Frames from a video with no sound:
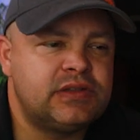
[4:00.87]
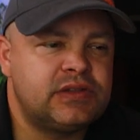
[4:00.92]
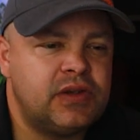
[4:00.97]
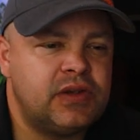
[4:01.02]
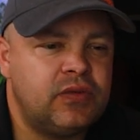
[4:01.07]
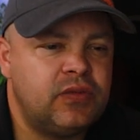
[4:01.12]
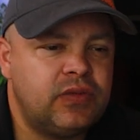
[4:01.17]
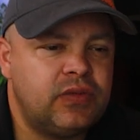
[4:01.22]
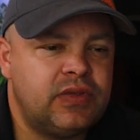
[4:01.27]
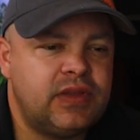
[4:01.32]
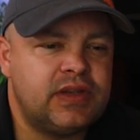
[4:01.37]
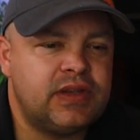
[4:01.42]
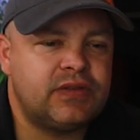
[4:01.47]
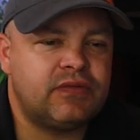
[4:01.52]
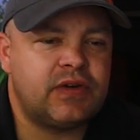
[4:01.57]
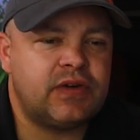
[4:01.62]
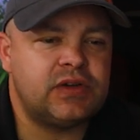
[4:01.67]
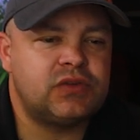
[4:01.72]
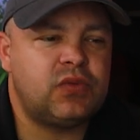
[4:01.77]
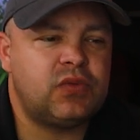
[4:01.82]
So
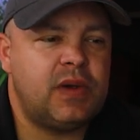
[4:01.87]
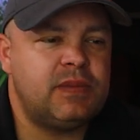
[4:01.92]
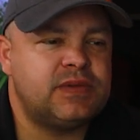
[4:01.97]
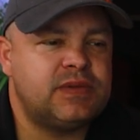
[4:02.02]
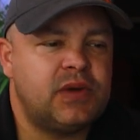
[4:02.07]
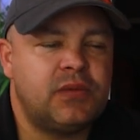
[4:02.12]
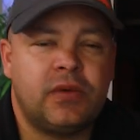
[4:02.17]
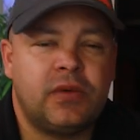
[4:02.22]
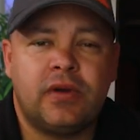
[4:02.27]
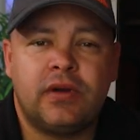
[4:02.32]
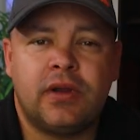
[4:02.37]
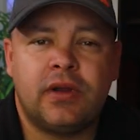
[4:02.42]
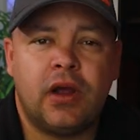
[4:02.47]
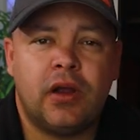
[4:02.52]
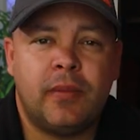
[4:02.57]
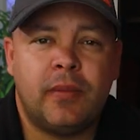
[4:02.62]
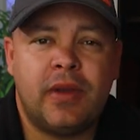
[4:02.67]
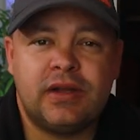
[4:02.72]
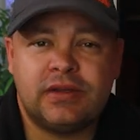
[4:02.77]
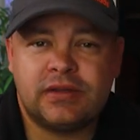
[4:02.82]
this first website we're going to
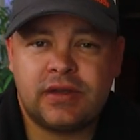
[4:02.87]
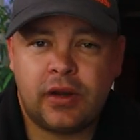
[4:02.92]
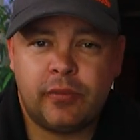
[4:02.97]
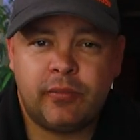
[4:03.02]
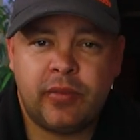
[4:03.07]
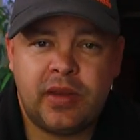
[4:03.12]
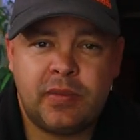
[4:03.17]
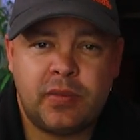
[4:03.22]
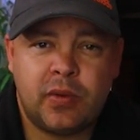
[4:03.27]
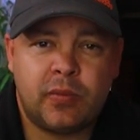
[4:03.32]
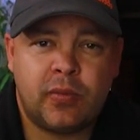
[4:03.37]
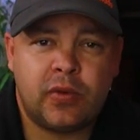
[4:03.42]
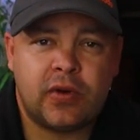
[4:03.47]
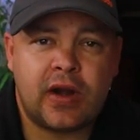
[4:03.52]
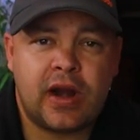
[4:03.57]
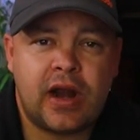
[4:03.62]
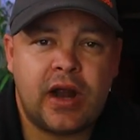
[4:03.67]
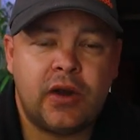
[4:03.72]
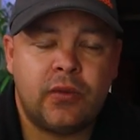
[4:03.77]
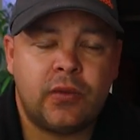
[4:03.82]
talk about is called People
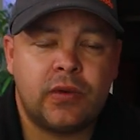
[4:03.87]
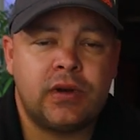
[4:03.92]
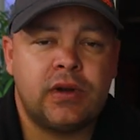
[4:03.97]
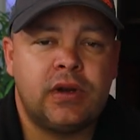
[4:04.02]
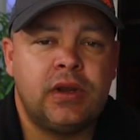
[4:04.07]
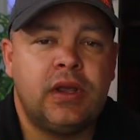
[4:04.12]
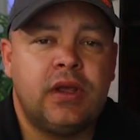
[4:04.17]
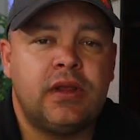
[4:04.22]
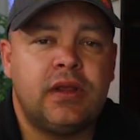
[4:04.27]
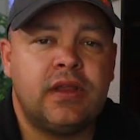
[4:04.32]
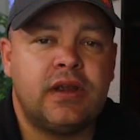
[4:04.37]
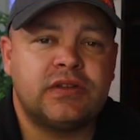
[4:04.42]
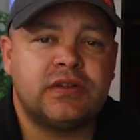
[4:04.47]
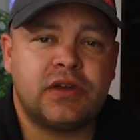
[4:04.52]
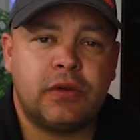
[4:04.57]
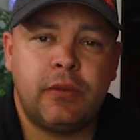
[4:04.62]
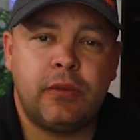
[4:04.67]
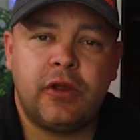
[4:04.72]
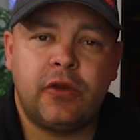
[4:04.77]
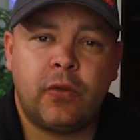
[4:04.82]
Per Hour.
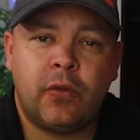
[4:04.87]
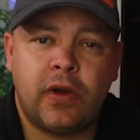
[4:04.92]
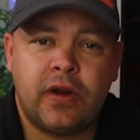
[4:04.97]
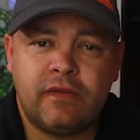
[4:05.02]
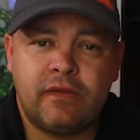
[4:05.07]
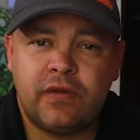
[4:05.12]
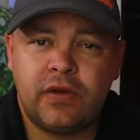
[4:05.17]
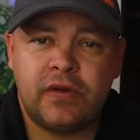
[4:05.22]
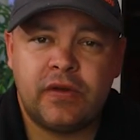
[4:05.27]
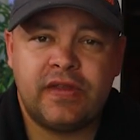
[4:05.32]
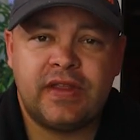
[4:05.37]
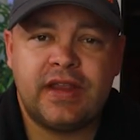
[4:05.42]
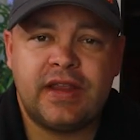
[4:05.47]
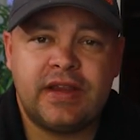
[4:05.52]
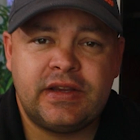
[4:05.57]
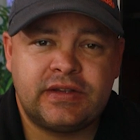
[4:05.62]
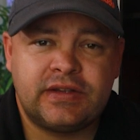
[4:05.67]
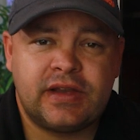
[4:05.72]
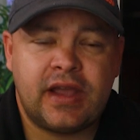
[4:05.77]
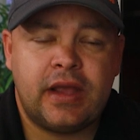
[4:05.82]
There's going to be quite a few of
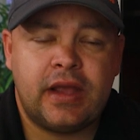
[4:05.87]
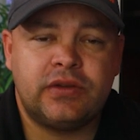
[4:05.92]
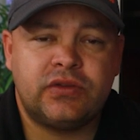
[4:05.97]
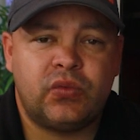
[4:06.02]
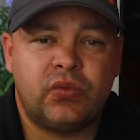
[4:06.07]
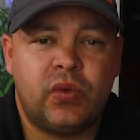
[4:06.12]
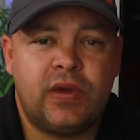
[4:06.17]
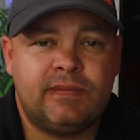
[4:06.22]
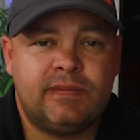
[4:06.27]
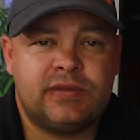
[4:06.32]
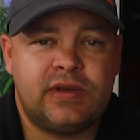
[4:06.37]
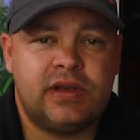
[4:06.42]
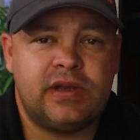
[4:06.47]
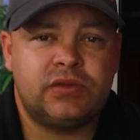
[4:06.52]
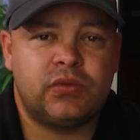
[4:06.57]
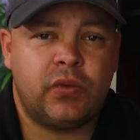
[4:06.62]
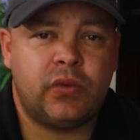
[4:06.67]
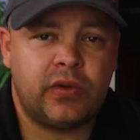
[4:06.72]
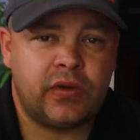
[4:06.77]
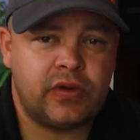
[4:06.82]
these kinds of
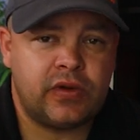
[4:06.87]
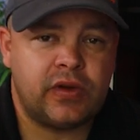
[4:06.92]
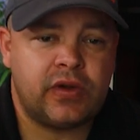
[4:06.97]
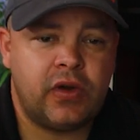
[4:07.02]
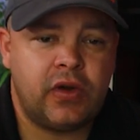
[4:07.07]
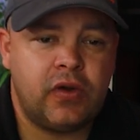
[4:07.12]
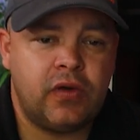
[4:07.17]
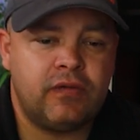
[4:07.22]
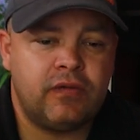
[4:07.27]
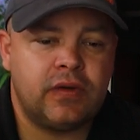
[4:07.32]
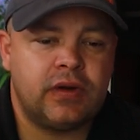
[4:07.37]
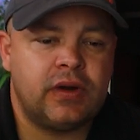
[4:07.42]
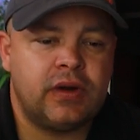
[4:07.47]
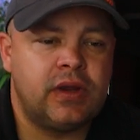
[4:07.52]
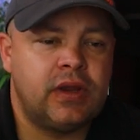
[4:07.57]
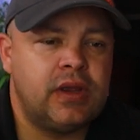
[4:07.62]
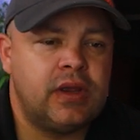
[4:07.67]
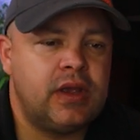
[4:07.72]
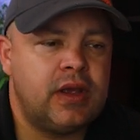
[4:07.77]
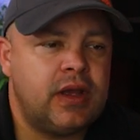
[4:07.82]
websites we're going to go
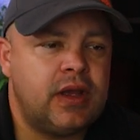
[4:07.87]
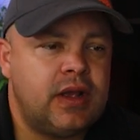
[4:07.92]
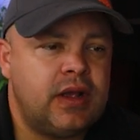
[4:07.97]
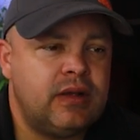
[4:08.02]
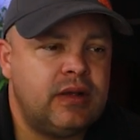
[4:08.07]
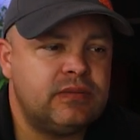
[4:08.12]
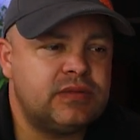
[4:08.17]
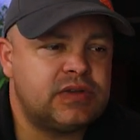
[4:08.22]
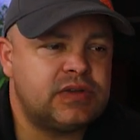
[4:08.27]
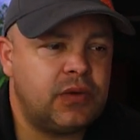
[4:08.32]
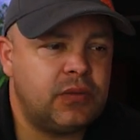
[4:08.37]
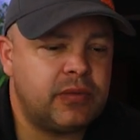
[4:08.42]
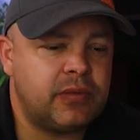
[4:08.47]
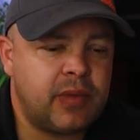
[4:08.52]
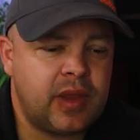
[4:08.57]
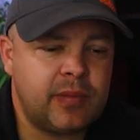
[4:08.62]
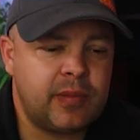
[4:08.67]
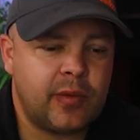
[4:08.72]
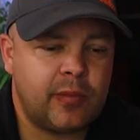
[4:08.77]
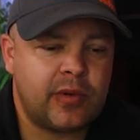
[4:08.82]
over. Um, so
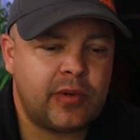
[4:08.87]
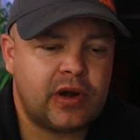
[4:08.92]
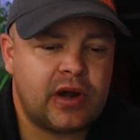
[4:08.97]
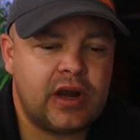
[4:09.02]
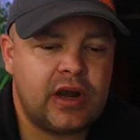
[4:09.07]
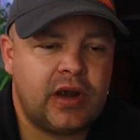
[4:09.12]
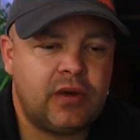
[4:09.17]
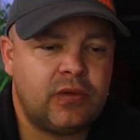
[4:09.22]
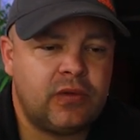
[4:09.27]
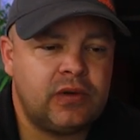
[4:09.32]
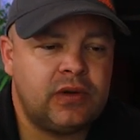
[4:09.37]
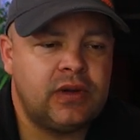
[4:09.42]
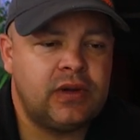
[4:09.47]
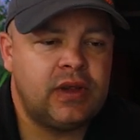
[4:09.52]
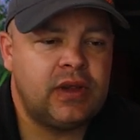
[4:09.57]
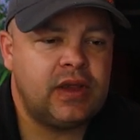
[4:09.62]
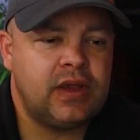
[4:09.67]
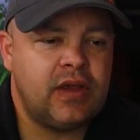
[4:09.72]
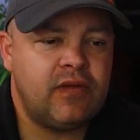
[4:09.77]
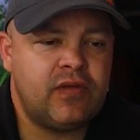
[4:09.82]
with People Per Hour,
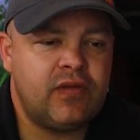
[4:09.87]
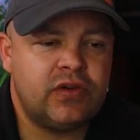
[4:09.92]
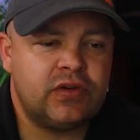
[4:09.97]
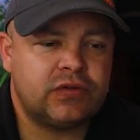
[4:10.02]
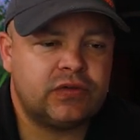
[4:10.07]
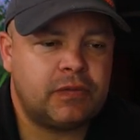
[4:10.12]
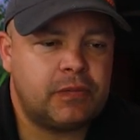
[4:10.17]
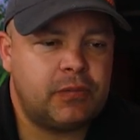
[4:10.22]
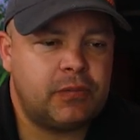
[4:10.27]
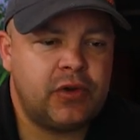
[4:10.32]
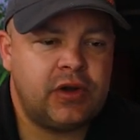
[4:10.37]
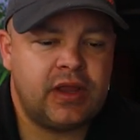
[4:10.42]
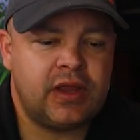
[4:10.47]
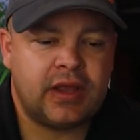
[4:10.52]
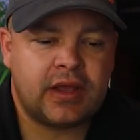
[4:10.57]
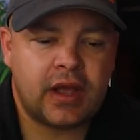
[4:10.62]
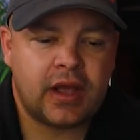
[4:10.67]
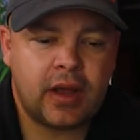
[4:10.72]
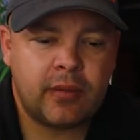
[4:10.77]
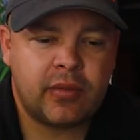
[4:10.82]
if you just put
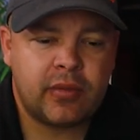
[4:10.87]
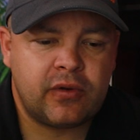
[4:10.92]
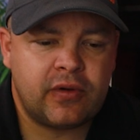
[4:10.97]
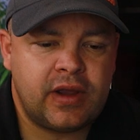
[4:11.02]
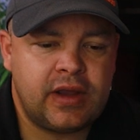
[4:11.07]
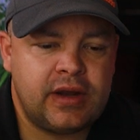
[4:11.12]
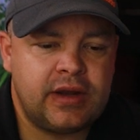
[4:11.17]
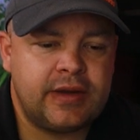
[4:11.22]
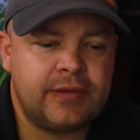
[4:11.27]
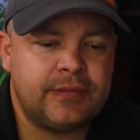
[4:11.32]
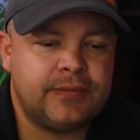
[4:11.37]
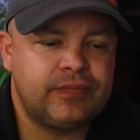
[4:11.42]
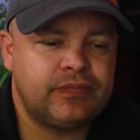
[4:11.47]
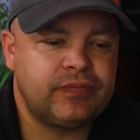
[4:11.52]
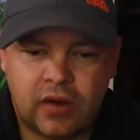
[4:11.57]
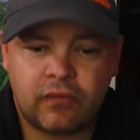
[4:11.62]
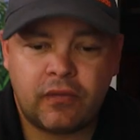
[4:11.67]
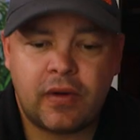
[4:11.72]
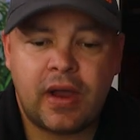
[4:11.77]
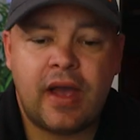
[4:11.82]
in copywriting,
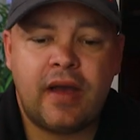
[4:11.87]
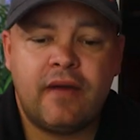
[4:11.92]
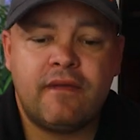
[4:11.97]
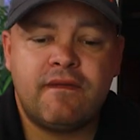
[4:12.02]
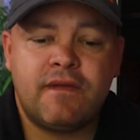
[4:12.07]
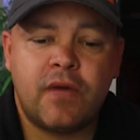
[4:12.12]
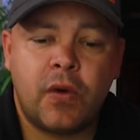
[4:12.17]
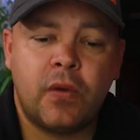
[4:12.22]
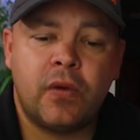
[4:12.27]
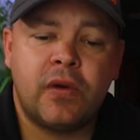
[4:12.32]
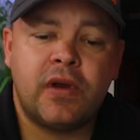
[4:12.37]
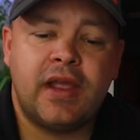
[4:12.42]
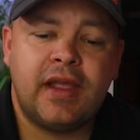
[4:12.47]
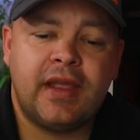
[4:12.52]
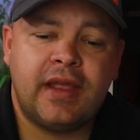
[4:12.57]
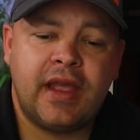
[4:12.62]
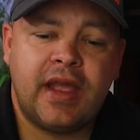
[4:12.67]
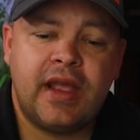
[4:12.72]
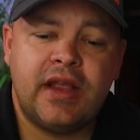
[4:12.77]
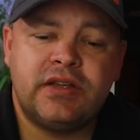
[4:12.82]
uh, write four
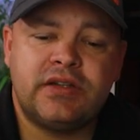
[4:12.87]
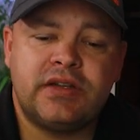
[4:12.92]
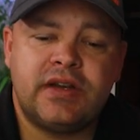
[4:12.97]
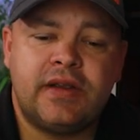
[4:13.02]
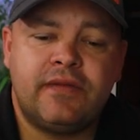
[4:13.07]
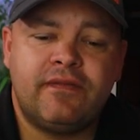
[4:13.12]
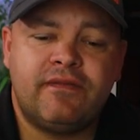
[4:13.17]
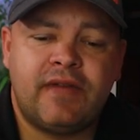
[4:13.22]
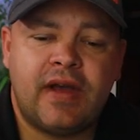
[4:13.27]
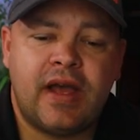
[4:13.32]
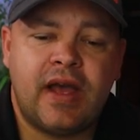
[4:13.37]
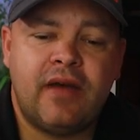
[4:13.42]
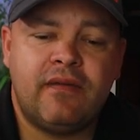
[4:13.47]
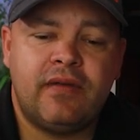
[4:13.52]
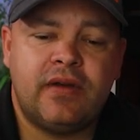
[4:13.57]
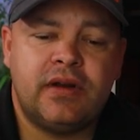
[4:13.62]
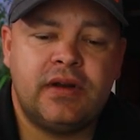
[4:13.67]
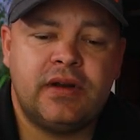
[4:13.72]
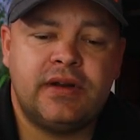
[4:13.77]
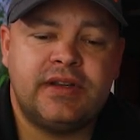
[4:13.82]
engaging
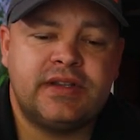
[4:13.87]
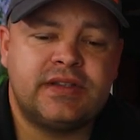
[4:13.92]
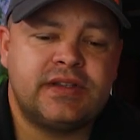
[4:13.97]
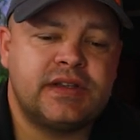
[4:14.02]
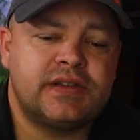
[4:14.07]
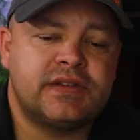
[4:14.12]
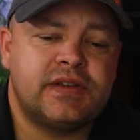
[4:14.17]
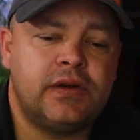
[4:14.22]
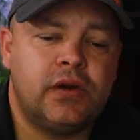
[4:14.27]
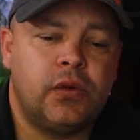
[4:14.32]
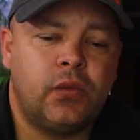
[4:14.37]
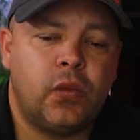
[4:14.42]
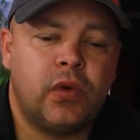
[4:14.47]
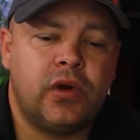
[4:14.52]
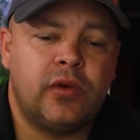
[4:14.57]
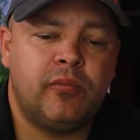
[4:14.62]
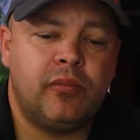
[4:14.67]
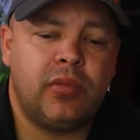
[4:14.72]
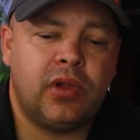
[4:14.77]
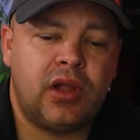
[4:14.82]
five hundred to six hundred
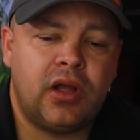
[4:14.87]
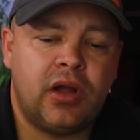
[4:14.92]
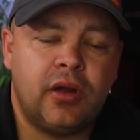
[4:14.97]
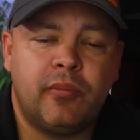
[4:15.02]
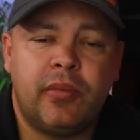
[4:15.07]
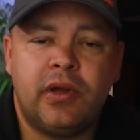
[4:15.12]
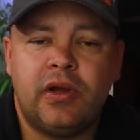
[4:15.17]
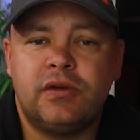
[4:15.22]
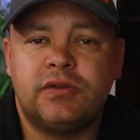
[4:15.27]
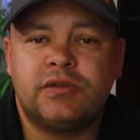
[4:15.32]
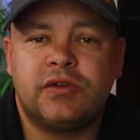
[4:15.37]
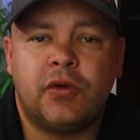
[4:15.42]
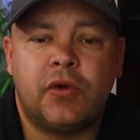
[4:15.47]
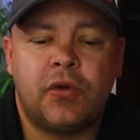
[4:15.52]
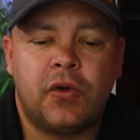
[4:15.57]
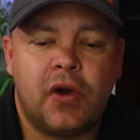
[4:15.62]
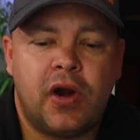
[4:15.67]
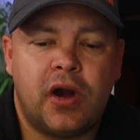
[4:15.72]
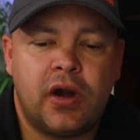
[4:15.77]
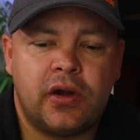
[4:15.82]
word blog posts
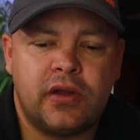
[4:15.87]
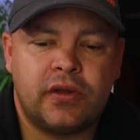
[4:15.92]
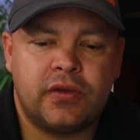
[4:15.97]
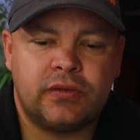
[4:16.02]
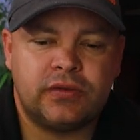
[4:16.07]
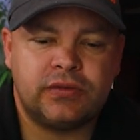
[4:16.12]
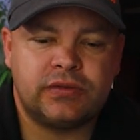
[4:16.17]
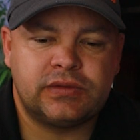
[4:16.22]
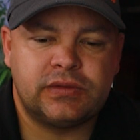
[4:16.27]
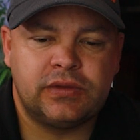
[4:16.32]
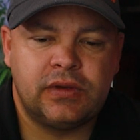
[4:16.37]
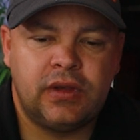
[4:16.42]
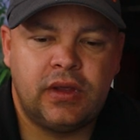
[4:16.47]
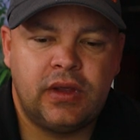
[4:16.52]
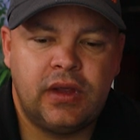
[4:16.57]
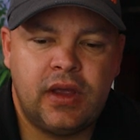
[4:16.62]
or articles